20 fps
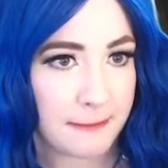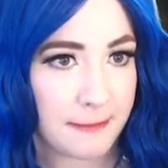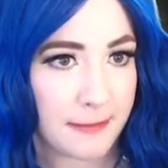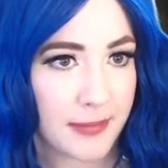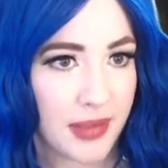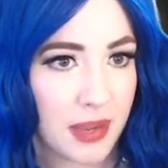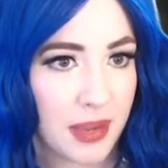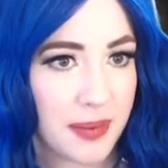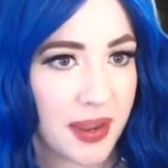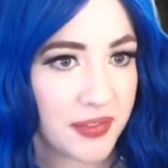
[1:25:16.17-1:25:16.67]

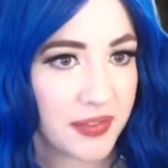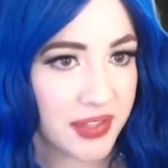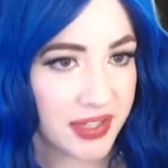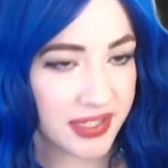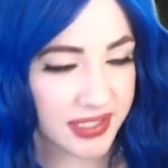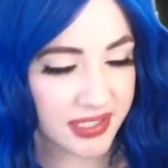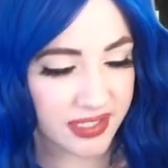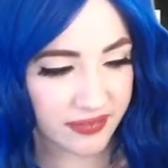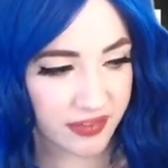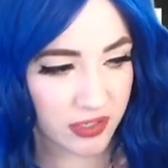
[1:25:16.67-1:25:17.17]
about
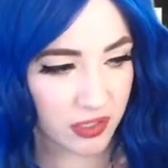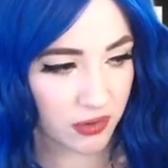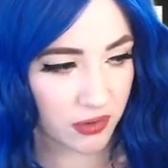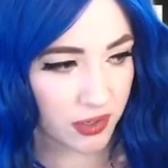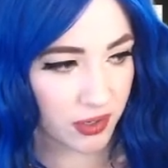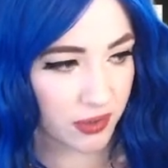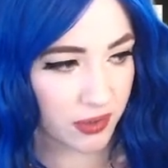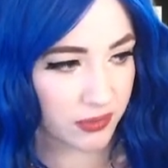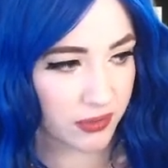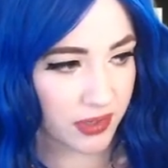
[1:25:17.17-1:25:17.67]
this. If you don't
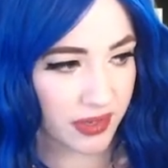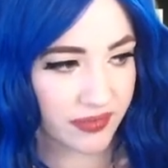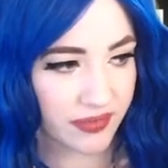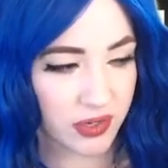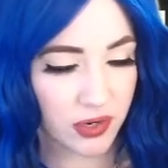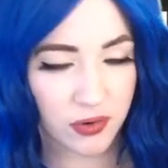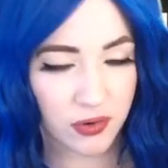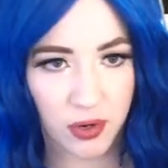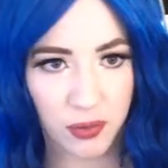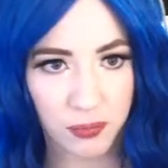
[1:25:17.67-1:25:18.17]
know
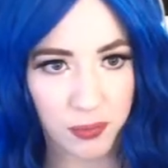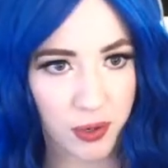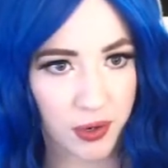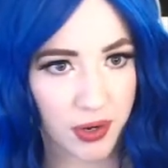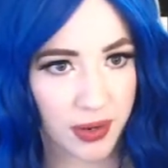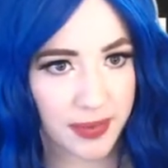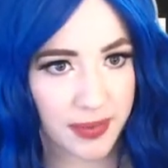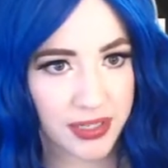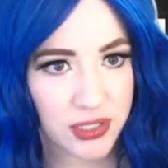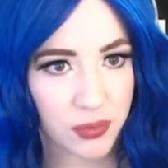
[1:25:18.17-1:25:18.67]

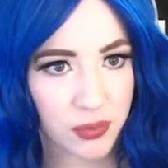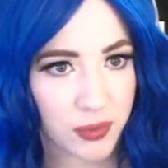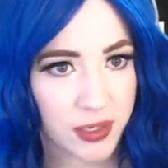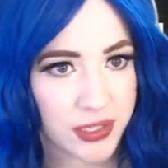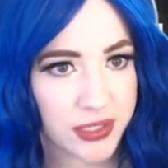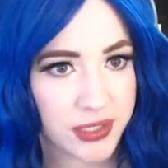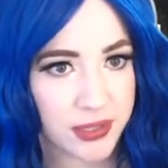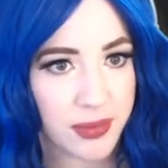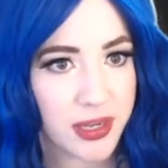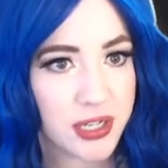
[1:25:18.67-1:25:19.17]
programming, don't worry
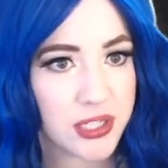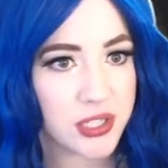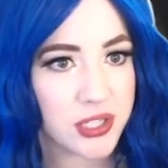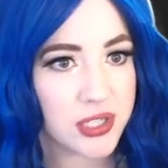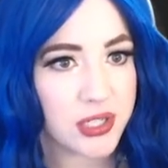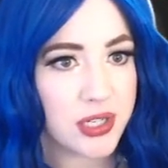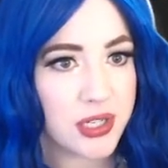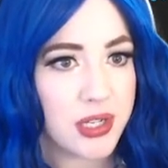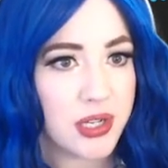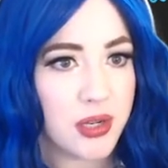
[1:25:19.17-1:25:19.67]
so much.
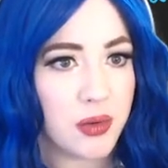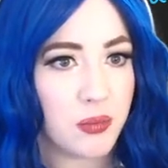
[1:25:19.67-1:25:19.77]
We're